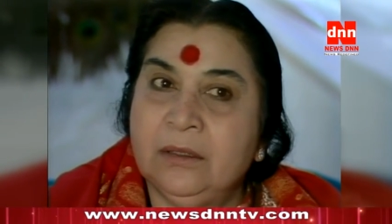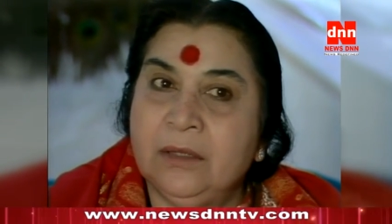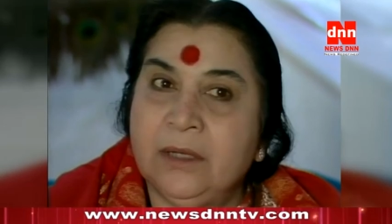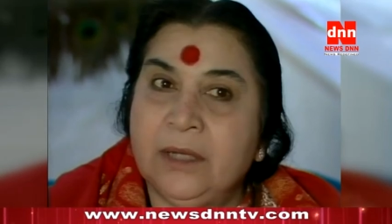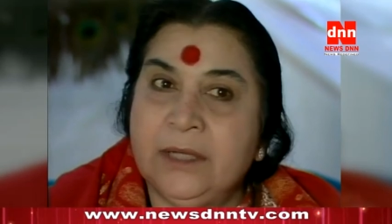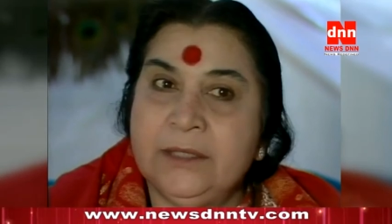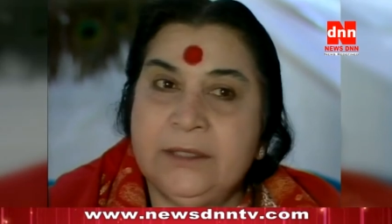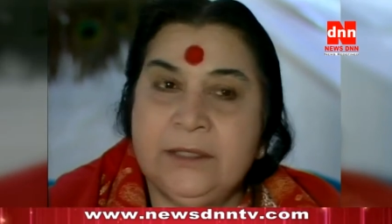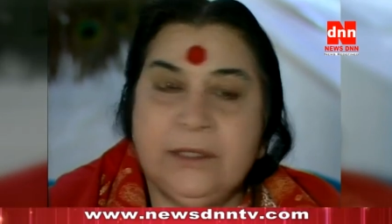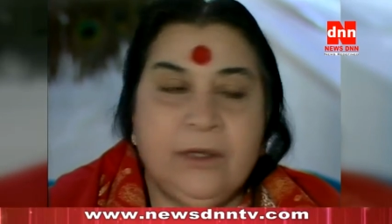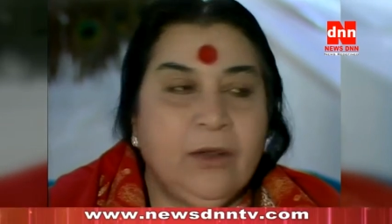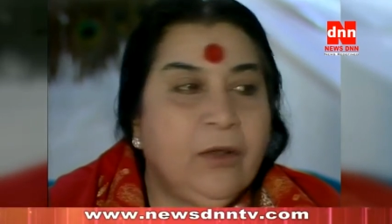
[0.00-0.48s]

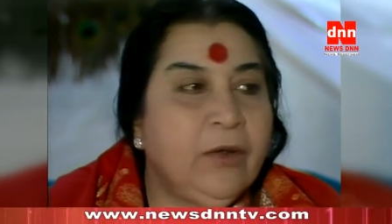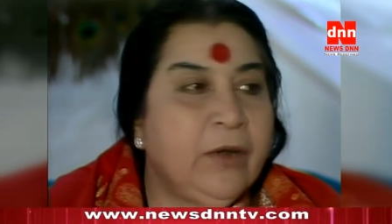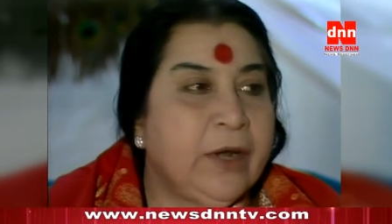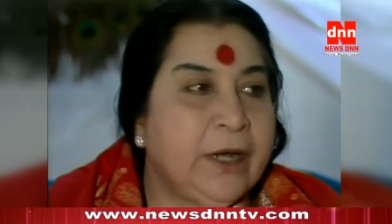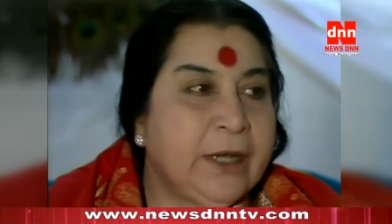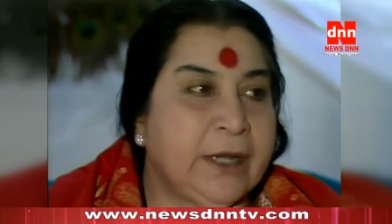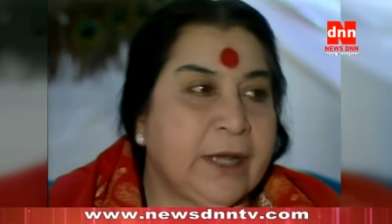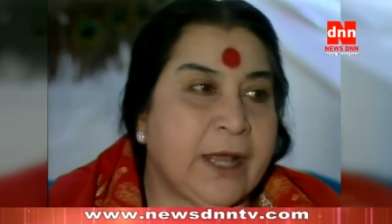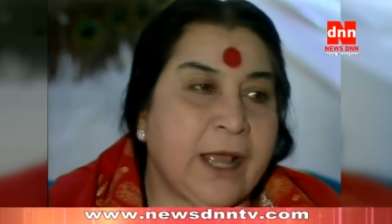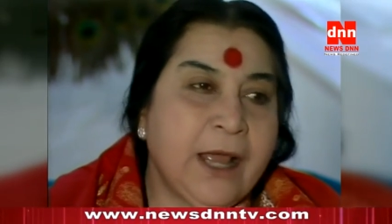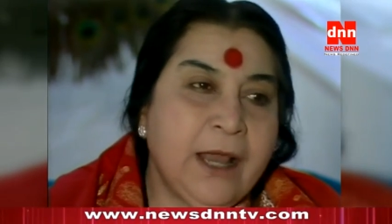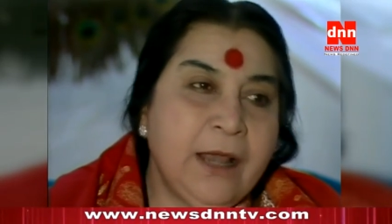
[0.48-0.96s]
I said, all
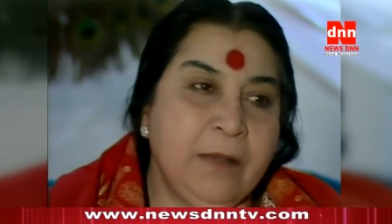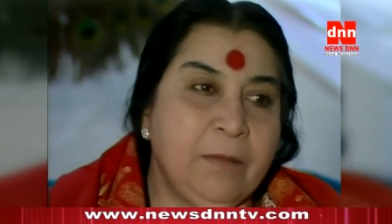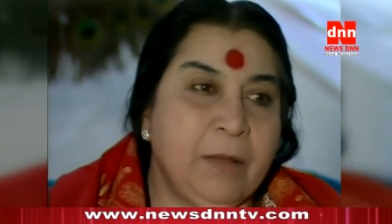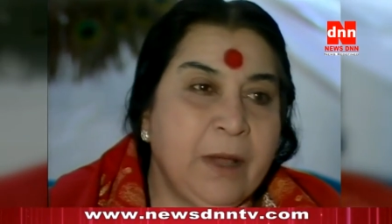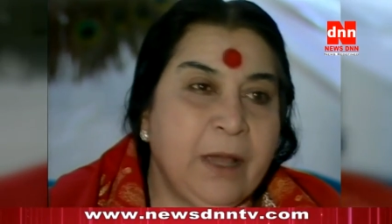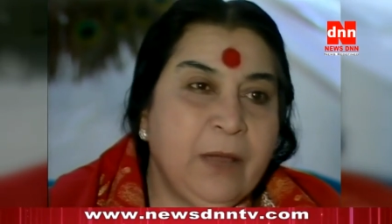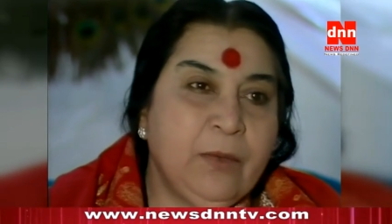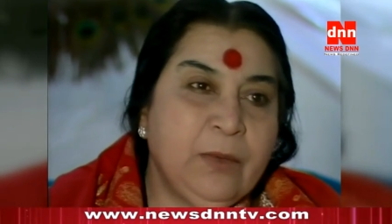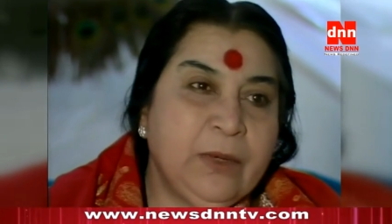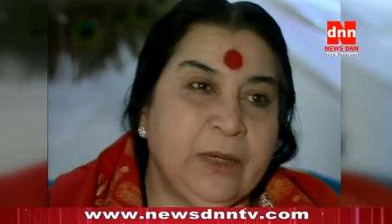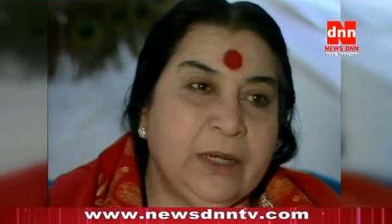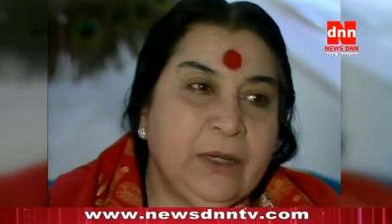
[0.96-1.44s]
right, I'll
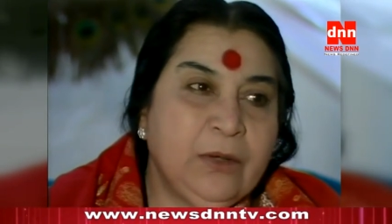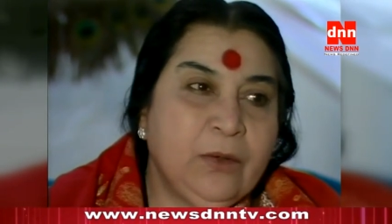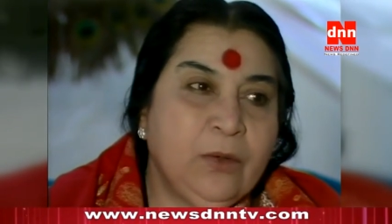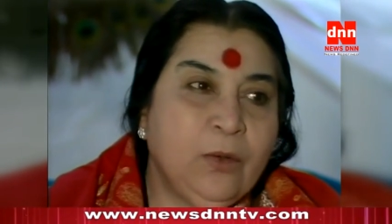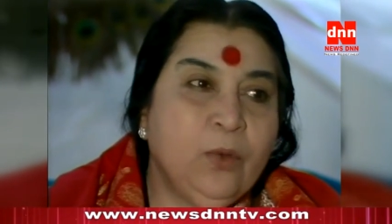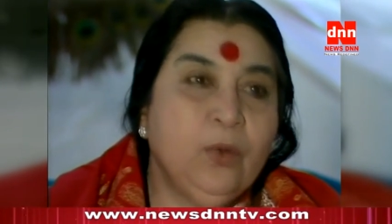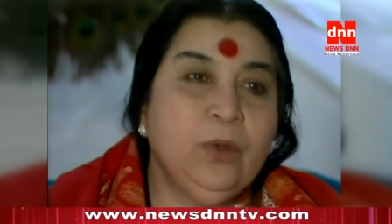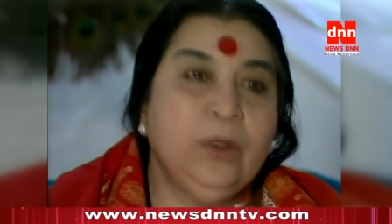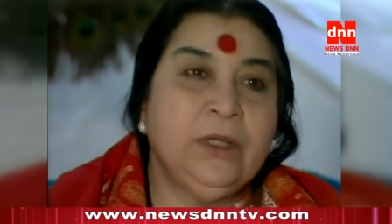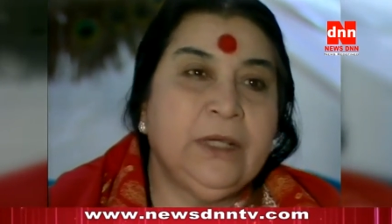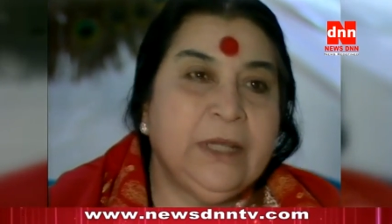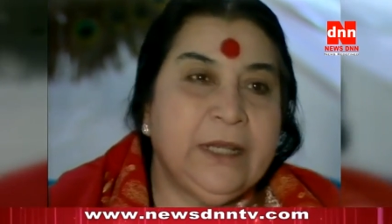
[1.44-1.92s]
buy one
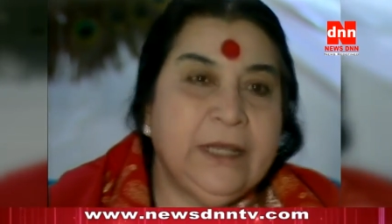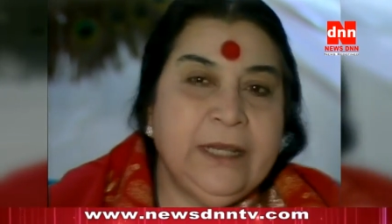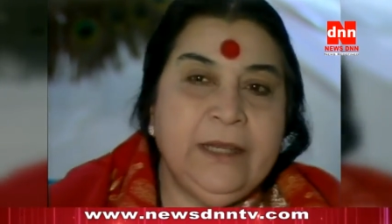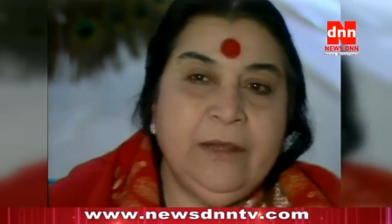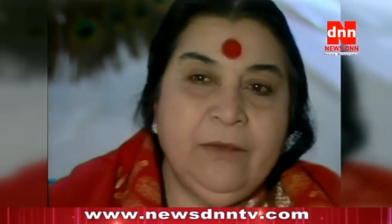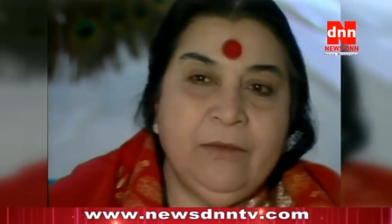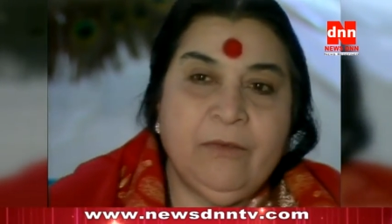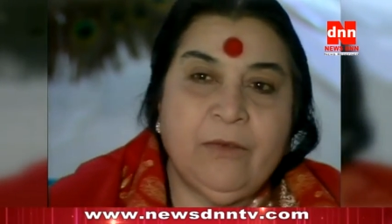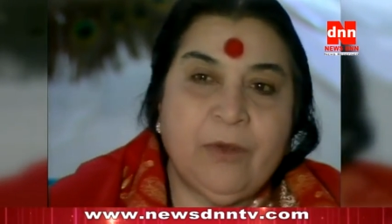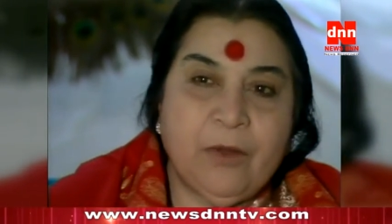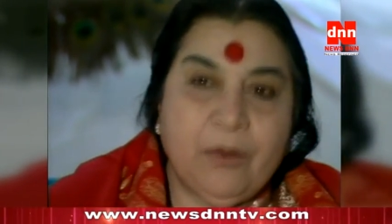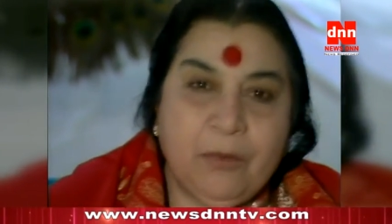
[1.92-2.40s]
whole
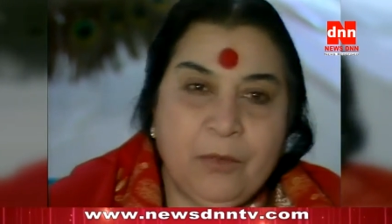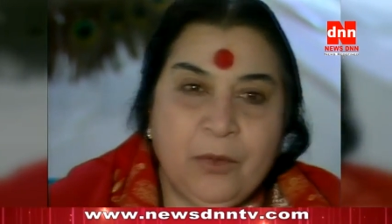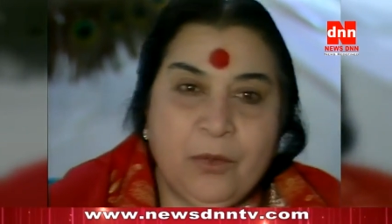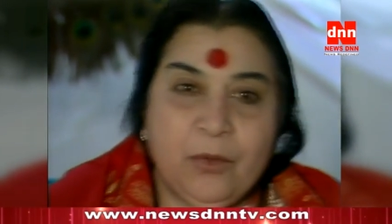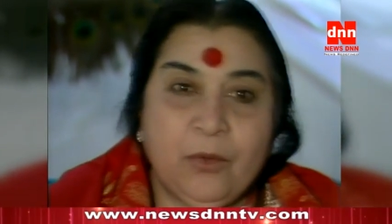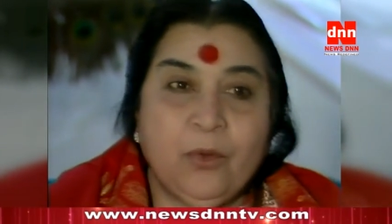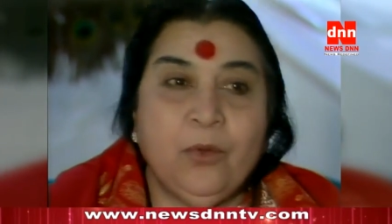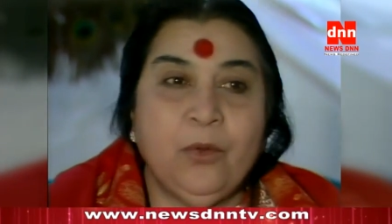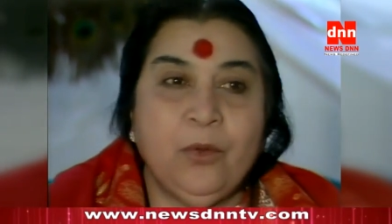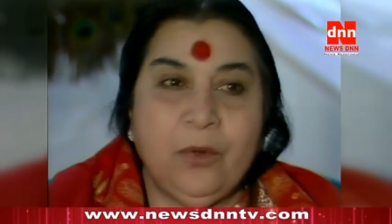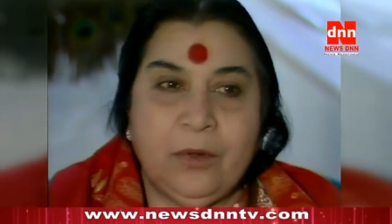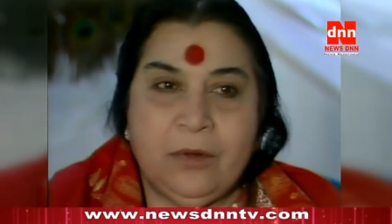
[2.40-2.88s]
kiln from you,
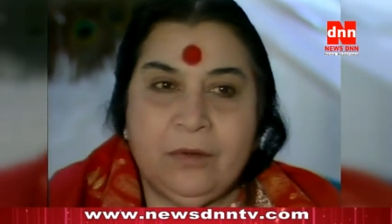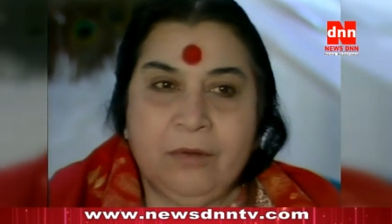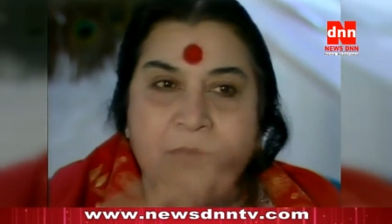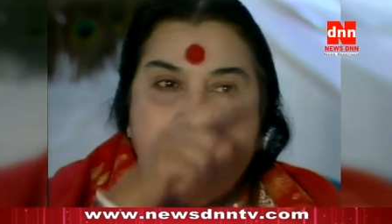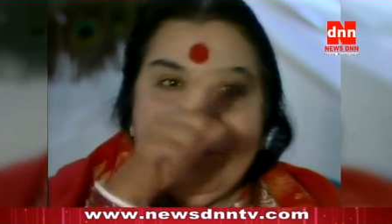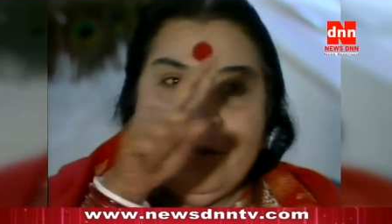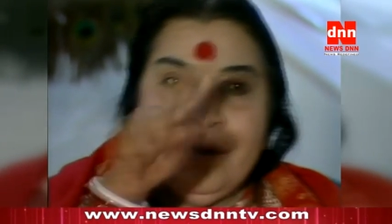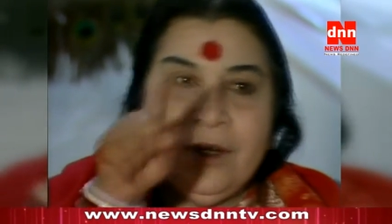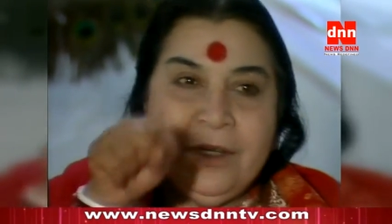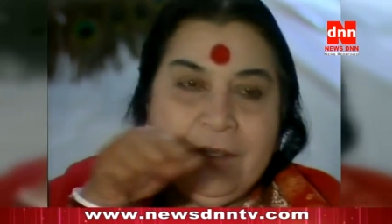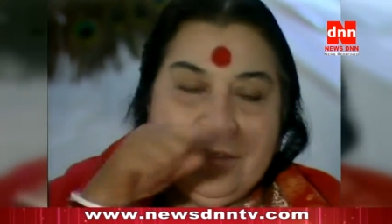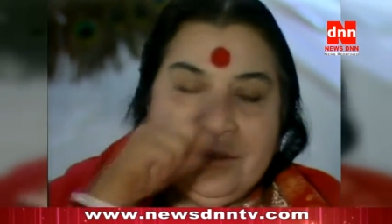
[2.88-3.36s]
whole
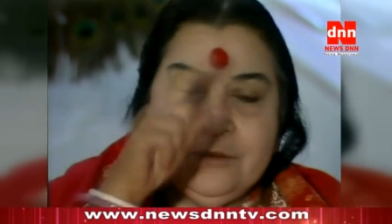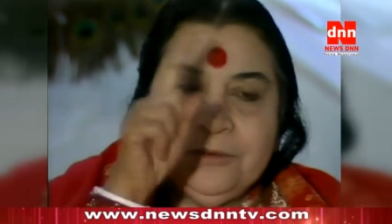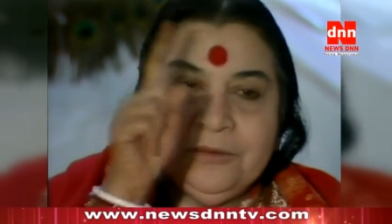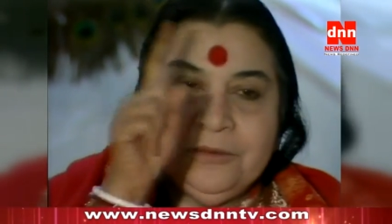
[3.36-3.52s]
one.